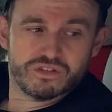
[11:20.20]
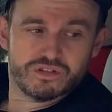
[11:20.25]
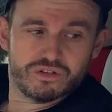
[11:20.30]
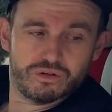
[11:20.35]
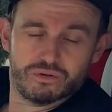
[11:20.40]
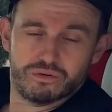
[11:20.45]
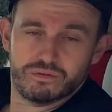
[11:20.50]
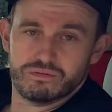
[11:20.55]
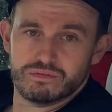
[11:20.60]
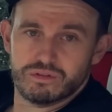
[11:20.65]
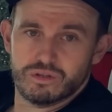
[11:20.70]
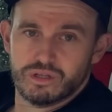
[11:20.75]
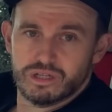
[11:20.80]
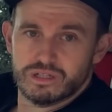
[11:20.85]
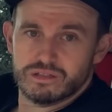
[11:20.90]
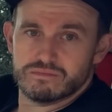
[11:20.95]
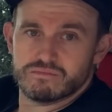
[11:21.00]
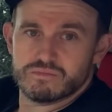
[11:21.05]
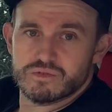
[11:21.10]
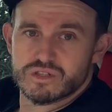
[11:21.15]
to, you
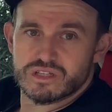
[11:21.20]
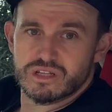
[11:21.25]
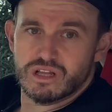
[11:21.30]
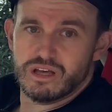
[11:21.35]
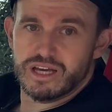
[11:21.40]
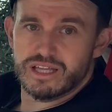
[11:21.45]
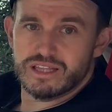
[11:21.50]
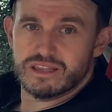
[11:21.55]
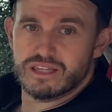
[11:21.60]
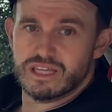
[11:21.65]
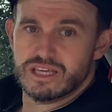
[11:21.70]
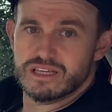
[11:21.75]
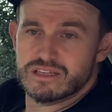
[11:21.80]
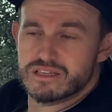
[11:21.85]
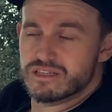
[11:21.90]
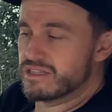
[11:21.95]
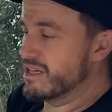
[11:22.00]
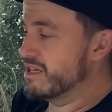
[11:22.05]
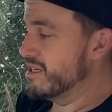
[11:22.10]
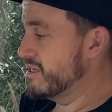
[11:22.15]
can slide these
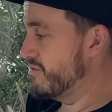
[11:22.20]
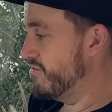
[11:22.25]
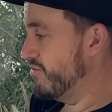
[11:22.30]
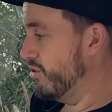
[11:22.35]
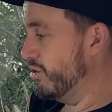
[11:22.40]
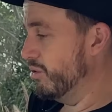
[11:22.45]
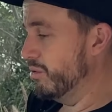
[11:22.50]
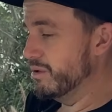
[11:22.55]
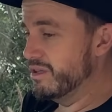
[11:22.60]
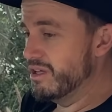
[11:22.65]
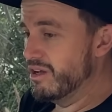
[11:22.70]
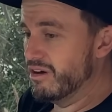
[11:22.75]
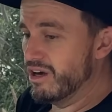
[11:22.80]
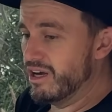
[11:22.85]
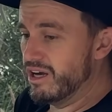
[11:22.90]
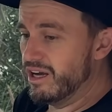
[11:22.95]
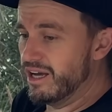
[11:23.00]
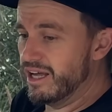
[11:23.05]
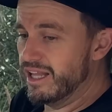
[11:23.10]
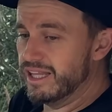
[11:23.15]
seats forward. There
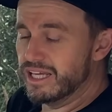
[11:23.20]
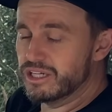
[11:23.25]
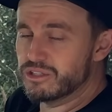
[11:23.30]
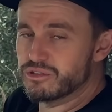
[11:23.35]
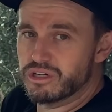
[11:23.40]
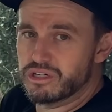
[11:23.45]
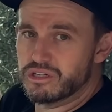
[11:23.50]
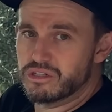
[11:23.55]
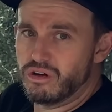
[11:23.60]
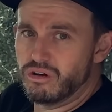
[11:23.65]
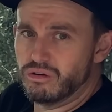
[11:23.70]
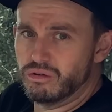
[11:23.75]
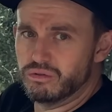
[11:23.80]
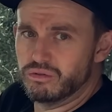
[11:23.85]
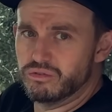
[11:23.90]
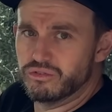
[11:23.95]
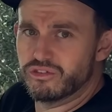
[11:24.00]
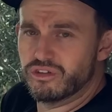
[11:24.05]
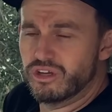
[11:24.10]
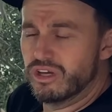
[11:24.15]
are electric
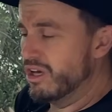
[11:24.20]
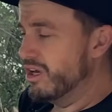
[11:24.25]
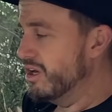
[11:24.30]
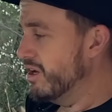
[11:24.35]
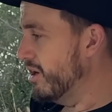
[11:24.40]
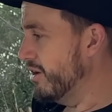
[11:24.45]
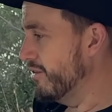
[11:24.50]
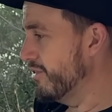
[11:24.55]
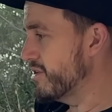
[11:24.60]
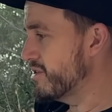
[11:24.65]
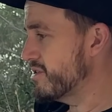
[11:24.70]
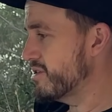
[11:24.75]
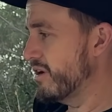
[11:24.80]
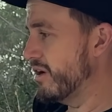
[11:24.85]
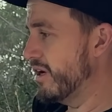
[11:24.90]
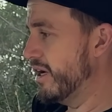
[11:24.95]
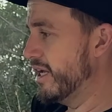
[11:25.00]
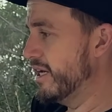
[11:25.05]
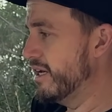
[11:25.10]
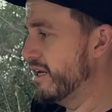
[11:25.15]
toggles on the
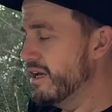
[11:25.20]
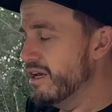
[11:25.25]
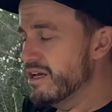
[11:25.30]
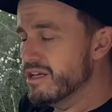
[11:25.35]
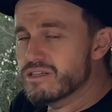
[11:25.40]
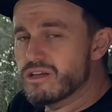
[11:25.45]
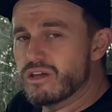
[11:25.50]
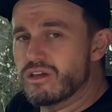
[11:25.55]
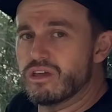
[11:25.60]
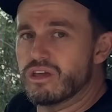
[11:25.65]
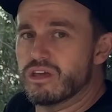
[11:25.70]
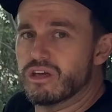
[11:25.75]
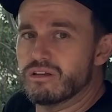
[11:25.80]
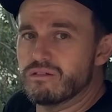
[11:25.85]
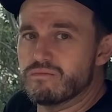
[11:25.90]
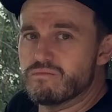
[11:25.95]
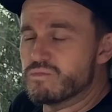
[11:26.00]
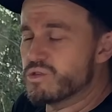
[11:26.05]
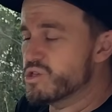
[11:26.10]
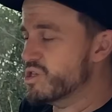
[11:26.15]
side, so you
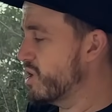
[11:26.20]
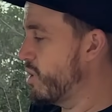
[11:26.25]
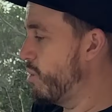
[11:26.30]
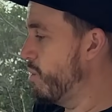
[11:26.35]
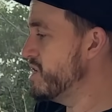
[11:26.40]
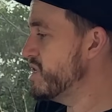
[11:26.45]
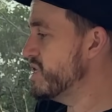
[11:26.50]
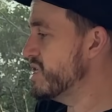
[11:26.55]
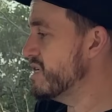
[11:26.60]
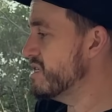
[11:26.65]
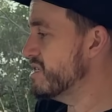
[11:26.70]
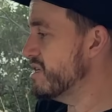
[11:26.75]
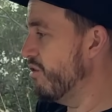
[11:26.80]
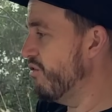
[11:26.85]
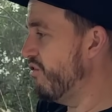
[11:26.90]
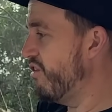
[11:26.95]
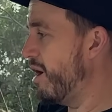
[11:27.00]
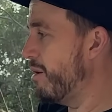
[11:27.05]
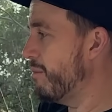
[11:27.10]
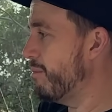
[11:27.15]
can squish
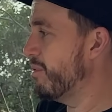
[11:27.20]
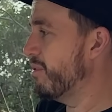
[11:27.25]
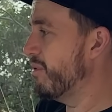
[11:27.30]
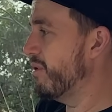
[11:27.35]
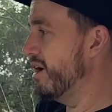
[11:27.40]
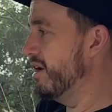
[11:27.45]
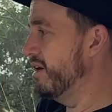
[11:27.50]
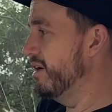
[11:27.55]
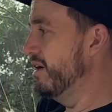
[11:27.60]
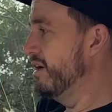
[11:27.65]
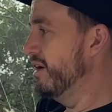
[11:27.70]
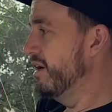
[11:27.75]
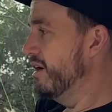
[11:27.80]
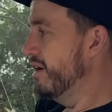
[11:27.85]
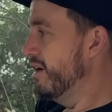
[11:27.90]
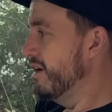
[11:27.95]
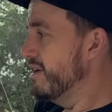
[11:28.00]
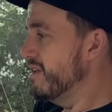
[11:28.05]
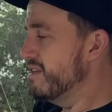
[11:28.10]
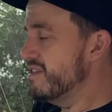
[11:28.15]
yourself up and
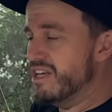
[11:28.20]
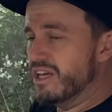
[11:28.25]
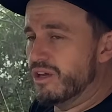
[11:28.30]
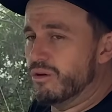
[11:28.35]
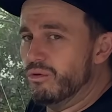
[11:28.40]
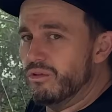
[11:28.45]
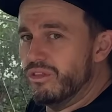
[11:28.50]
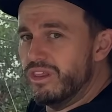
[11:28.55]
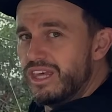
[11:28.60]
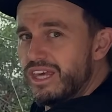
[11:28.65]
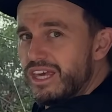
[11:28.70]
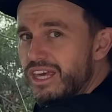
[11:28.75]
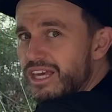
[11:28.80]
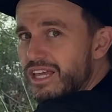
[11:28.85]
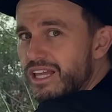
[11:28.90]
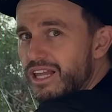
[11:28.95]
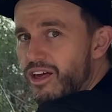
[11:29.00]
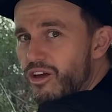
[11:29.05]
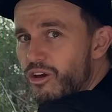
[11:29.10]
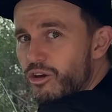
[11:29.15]
tickle the
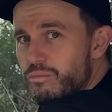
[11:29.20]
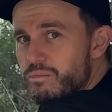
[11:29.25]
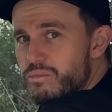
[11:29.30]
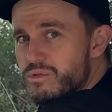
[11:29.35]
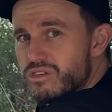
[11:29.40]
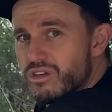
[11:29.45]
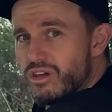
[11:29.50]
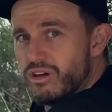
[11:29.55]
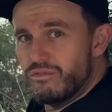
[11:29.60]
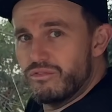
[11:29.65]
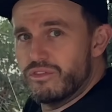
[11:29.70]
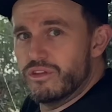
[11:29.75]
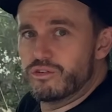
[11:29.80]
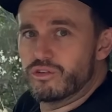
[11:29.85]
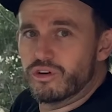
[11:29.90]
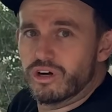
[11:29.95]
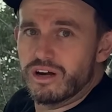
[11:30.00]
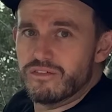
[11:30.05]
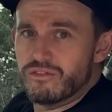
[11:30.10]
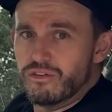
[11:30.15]
earlobes of the
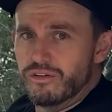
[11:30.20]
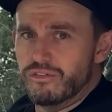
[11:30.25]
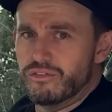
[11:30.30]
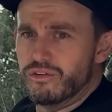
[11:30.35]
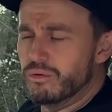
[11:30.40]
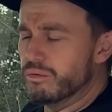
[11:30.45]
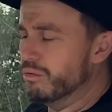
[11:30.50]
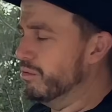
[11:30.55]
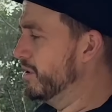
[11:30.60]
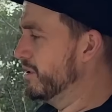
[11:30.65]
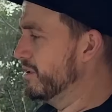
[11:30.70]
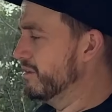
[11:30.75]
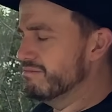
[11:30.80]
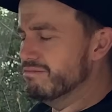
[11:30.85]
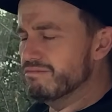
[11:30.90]
driver if you want.